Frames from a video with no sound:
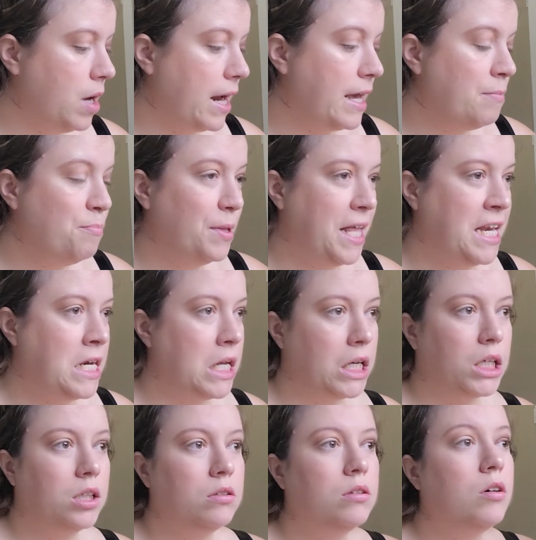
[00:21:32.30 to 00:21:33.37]
I can blend
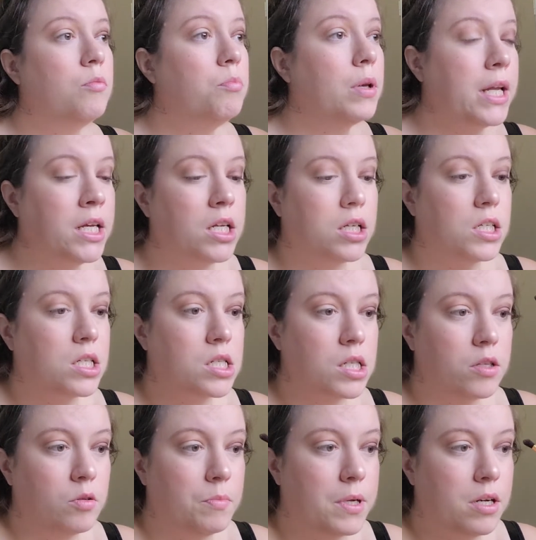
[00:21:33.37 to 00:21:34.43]
it. I'll blend it
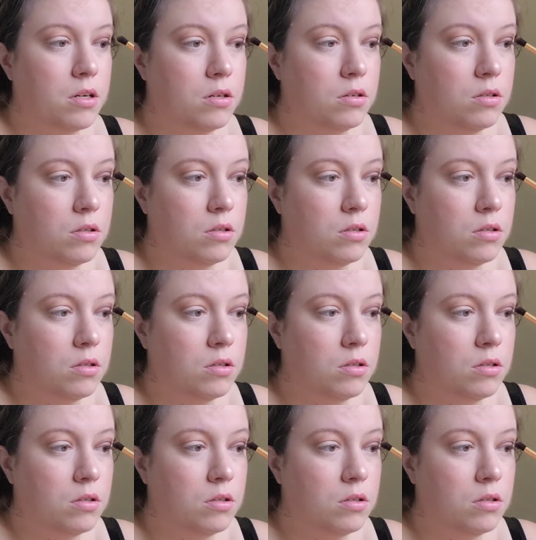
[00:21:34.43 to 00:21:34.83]
just a little bit.